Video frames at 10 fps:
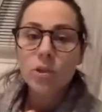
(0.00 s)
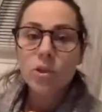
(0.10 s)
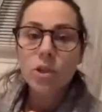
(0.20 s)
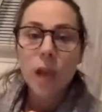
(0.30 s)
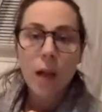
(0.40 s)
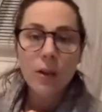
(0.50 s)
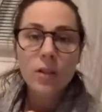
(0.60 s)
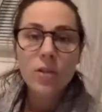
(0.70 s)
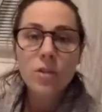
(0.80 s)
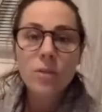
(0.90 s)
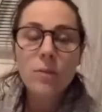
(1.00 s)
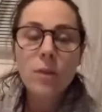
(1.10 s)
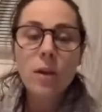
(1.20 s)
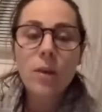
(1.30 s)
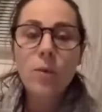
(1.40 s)
challenge?
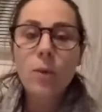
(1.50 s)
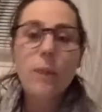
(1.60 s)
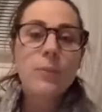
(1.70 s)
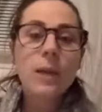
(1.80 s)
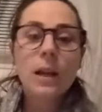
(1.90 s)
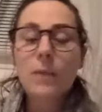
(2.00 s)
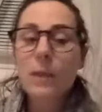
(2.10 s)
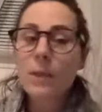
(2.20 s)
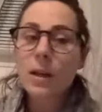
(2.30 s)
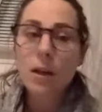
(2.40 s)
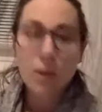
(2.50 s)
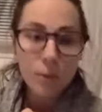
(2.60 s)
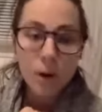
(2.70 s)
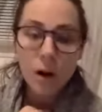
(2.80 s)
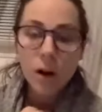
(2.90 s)
We could pick maybe another
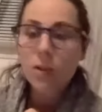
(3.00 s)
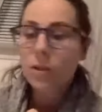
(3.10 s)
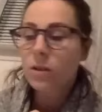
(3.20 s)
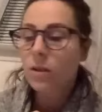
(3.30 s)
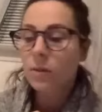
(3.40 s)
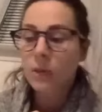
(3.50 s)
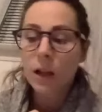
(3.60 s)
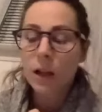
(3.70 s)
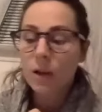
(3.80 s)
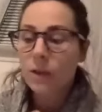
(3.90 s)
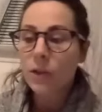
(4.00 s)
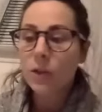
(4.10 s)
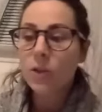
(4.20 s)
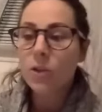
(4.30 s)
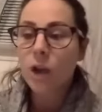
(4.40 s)
product or something else for you
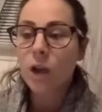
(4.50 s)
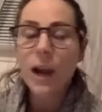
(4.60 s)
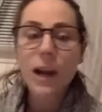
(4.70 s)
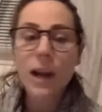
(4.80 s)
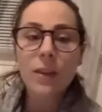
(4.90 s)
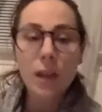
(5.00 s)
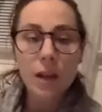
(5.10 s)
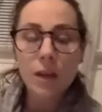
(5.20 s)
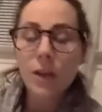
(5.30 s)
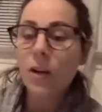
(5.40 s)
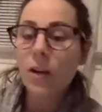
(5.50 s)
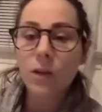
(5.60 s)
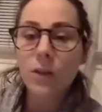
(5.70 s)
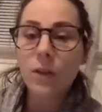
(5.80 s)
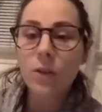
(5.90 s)
to try. And at the end of it, I'll
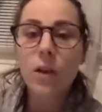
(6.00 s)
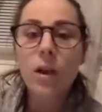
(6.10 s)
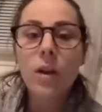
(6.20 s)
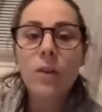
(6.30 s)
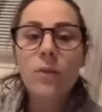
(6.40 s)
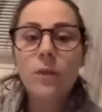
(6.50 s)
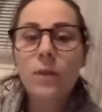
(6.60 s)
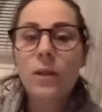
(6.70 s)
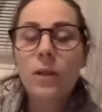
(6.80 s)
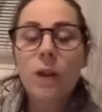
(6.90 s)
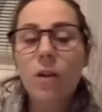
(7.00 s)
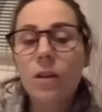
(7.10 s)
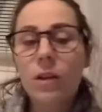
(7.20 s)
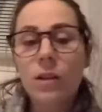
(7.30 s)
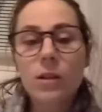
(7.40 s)
give you
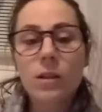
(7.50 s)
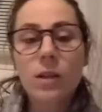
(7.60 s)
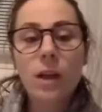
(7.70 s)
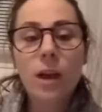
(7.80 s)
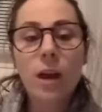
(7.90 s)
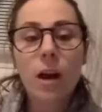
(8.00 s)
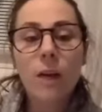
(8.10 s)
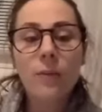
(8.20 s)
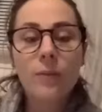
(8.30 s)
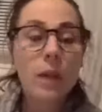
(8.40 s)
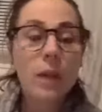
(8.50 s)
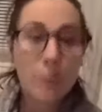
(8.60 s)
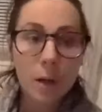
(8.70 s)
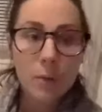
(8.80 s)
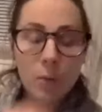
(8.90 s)
$50 in
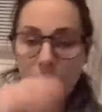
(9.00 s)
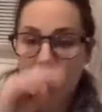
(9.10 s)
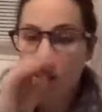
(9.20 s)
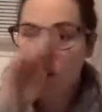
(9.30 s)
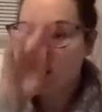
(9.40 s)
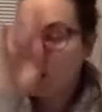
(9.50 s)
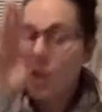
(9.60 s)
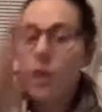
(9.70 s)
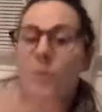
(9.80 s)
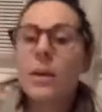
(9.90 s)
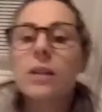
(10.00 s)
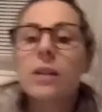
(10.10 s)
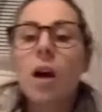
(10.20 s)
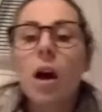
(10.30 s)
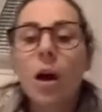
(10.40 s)
perk points, because
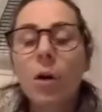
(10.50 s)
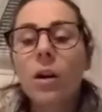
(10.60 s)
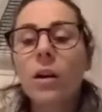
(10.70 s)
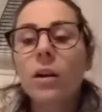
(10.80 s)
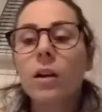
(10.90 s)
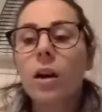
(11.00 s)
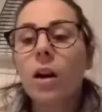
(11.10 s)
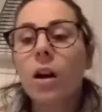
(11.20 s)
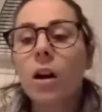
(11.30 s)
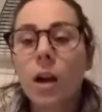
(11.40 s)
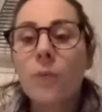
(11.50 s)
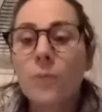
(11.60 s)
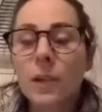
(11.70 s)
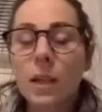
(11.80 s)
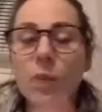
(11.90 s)
our
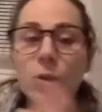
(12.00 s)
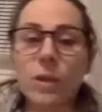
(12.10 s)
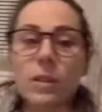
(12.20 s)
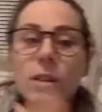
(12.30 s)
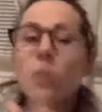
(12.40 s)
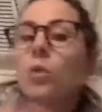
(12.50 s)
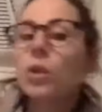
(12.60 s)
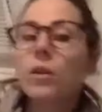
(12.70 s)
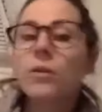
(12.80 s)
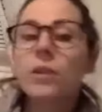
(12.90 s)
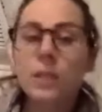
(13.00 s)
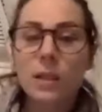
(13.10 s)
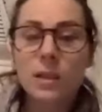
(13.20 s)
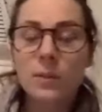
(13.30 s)
company, once they order for 6